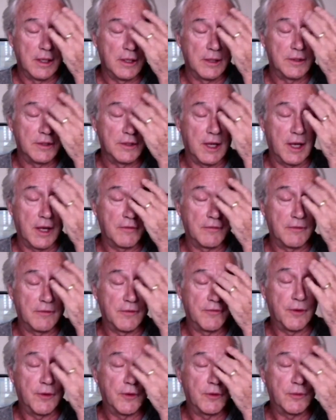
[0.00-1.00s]
to have the
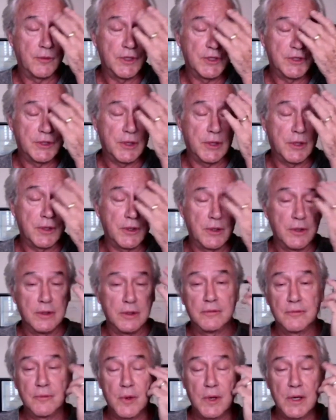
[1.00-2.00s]
full return of
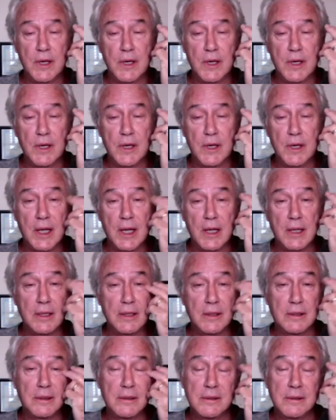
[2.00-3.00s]
what I
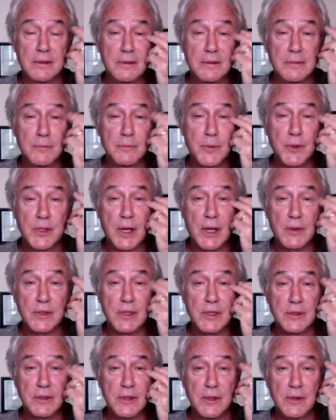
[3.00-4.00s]
put out into the
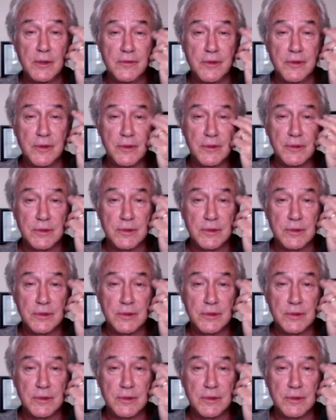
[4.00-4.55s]
universe.